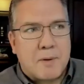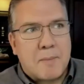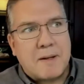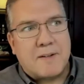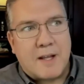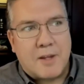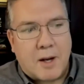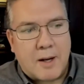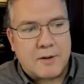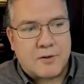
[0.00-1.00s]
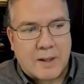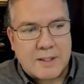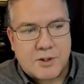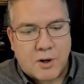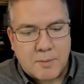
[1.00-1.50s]
something to be said so
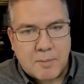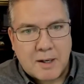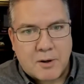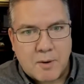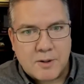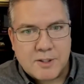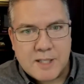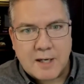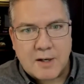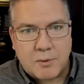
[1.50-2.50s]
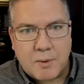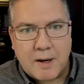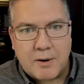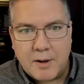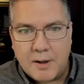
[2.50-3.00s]
I started my career as a technical
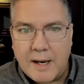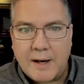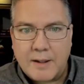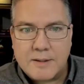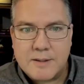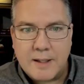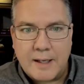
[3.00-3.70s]
writer and an analyst.